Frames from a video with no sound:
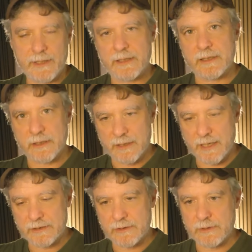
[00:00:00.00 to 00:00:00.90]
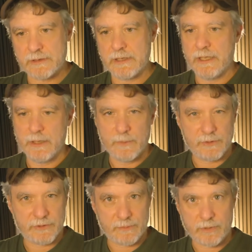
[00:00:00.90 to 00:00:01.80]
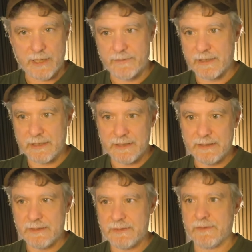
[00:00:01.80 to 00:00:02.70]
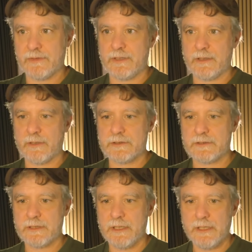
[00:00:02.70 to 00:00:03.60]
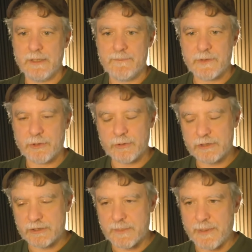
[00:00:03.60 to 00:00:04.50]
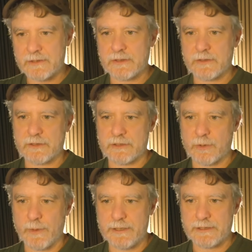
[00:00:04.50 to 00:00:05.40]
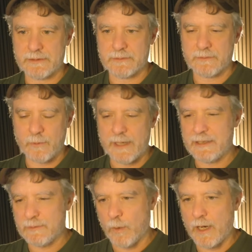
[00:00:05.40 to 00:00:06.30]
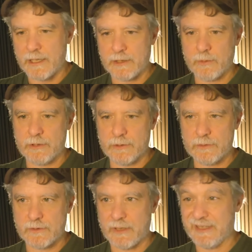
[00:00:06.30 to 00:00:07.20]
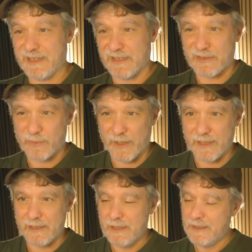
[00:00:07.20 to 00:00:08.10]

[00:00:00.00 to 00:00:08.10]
that can connect to it with some private keys and secrets. So it just depends on your situation, when and why you would use it this way.